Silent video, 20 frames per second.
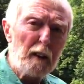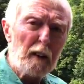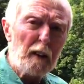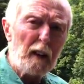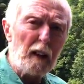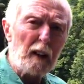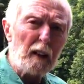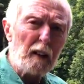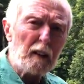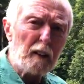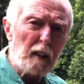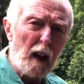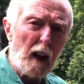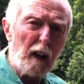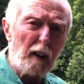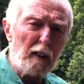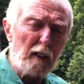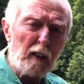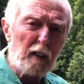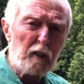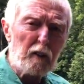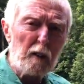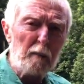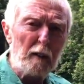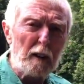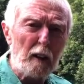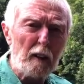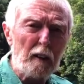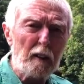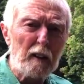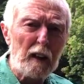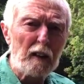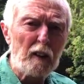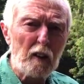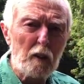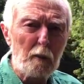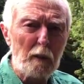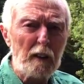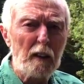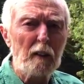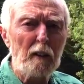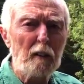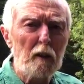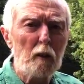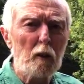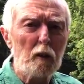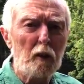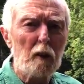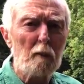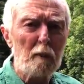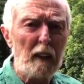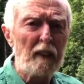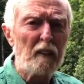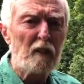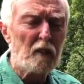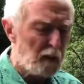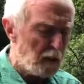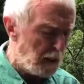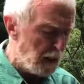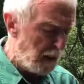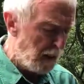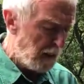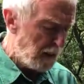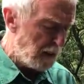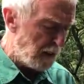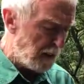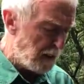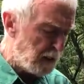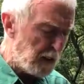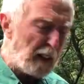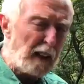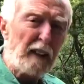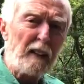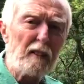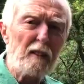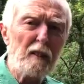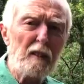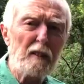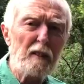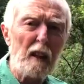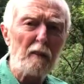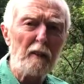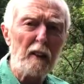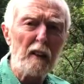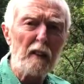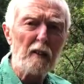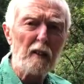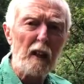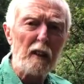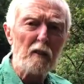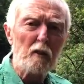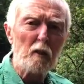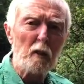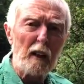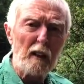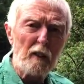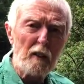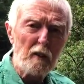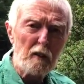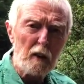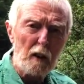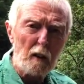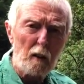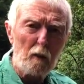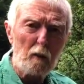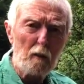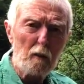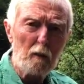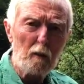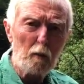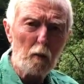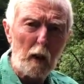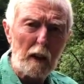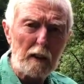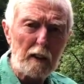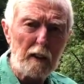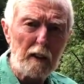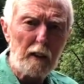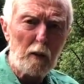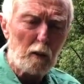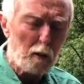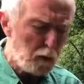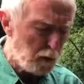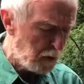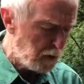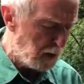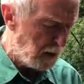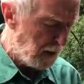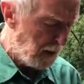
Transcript: uh, cardiac stimulant that has been in use in medicine since the late 17th century and is still widely used.